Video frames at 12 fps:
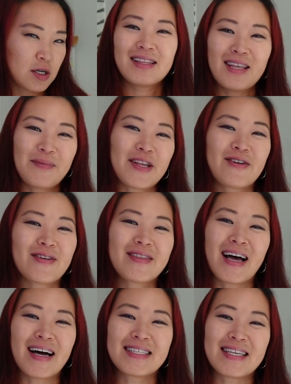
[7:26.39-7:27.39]
Let me know your
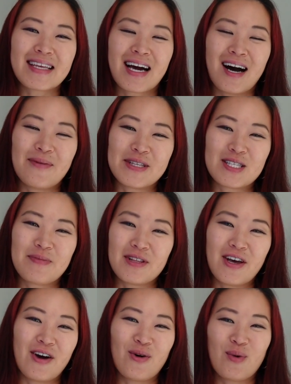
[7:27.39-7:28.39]
thoughts in the comments
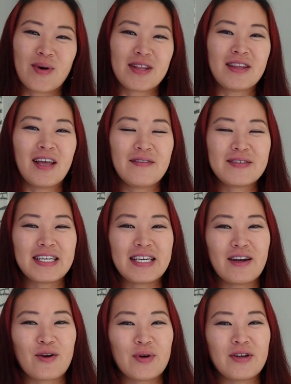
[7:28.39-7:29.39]
below. Would love to
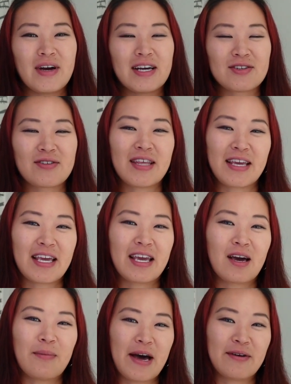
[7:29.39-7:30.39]
hear what you guys are
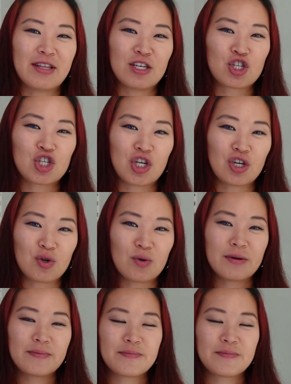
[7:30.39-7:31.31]
thinking about this shoe.